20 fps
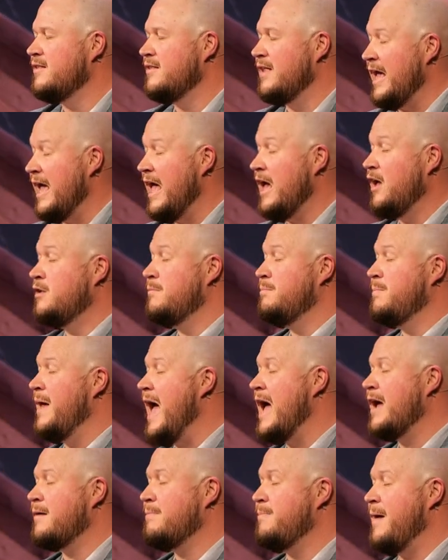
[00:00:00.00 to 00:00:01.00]
they held
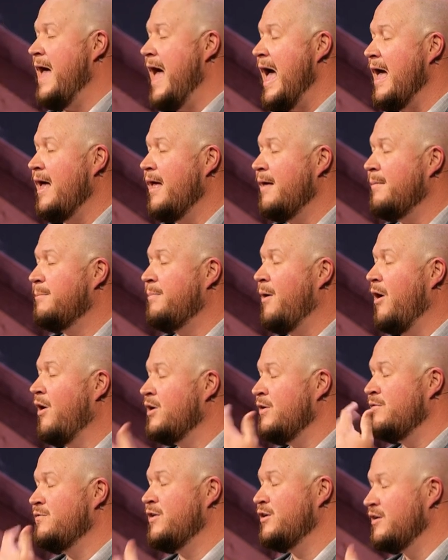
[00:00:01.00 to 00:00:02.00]
back
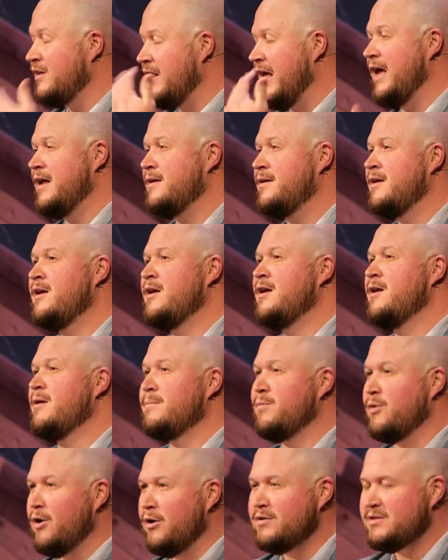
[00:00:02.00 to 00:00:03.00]
part of their land
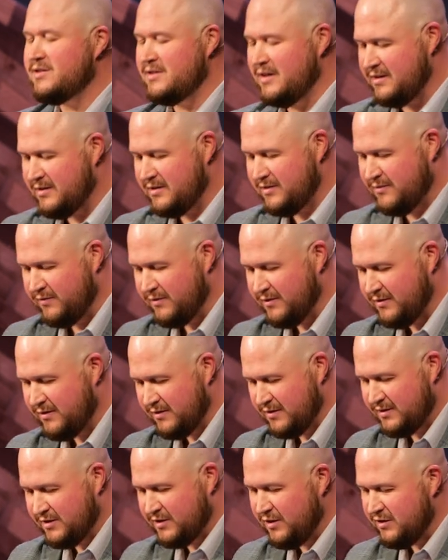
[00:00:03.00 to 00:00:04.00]
proceeds,
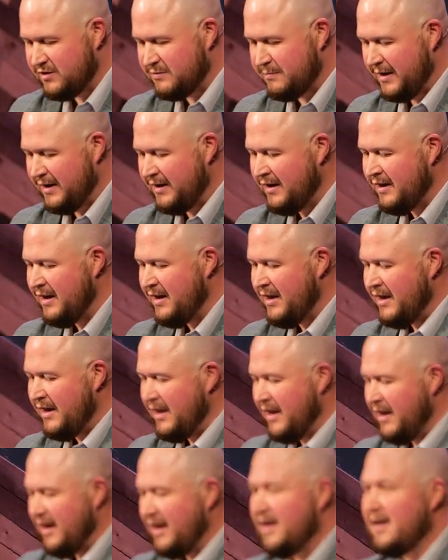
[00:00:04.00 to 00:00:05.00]
excuse me,
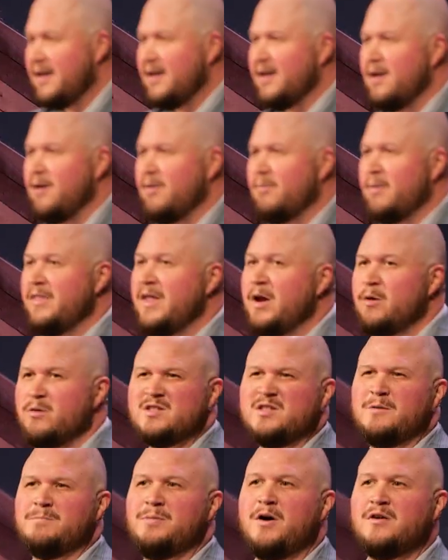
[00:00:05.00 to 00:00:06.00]
when they were
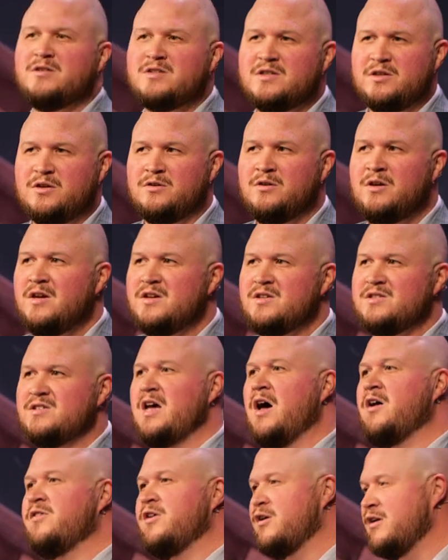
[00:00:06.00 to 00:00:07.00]
supposed to
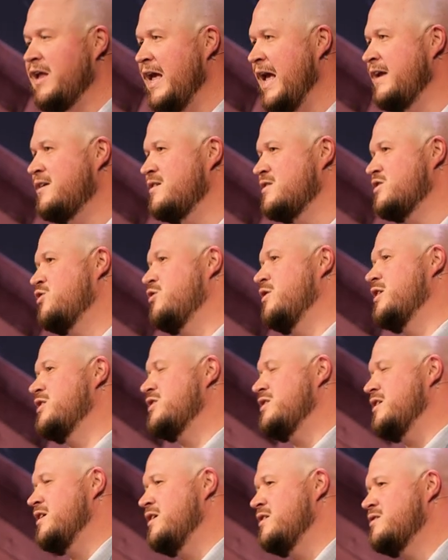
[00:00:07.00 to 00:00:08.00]
sell their land as
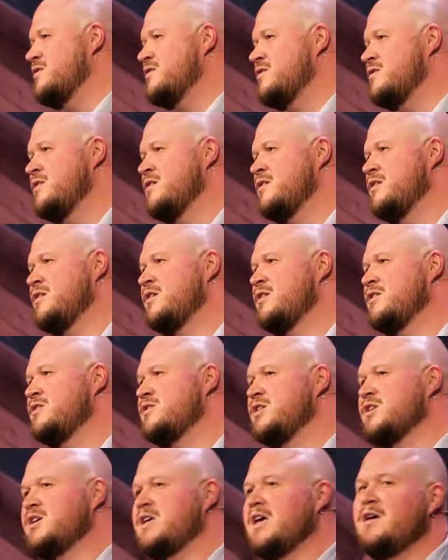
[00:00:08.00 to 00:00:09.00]
Christians
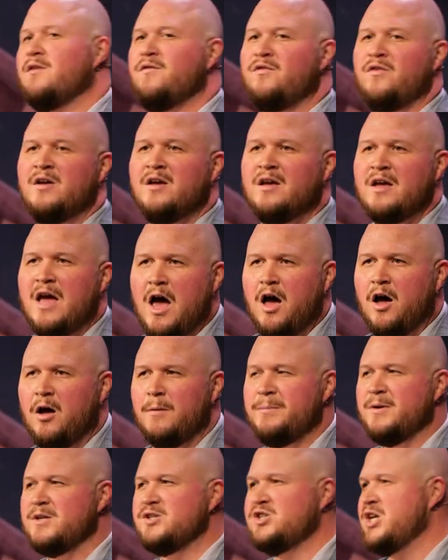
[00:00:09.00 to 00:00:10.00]
to give
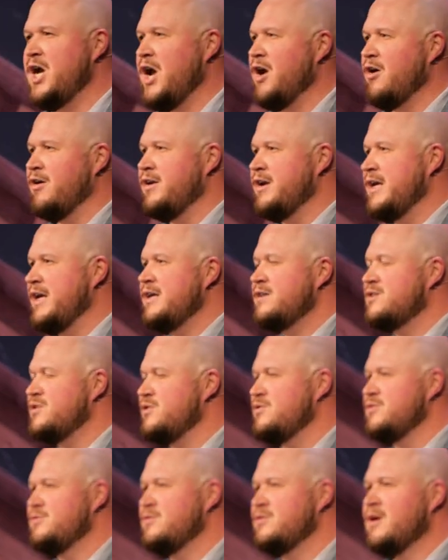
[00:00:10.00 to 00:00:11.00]
help and charity
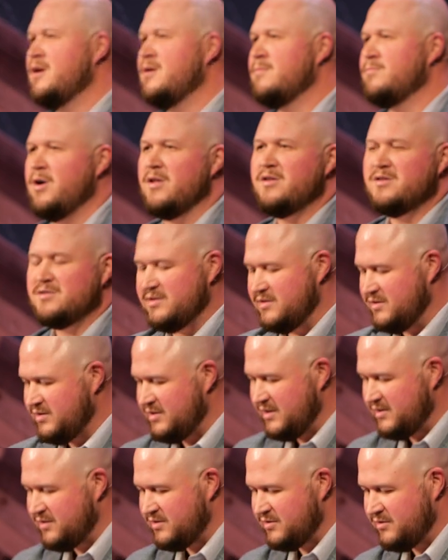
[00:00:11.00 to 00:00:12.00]
to brothers and
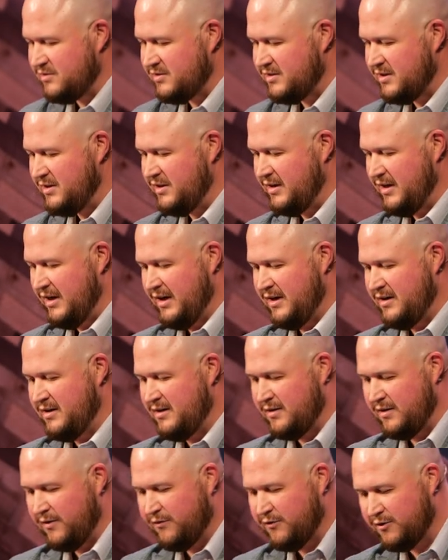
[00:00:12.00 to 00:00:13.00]
sisters in need
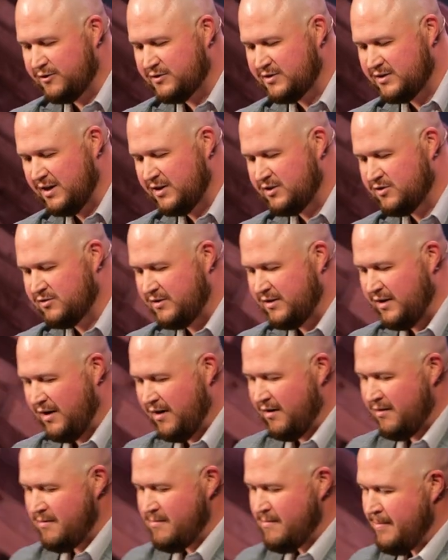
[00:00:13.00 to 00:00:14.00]
in the first century
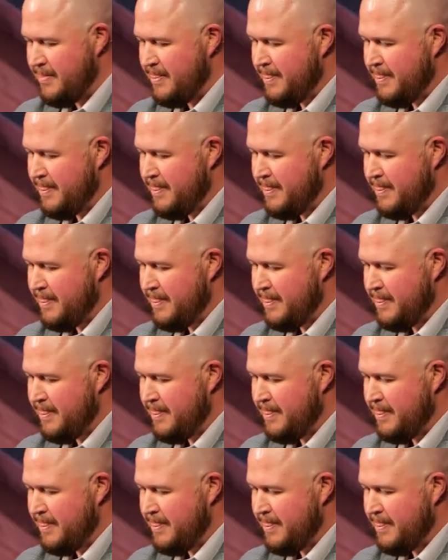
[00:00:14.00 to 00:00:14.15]
there.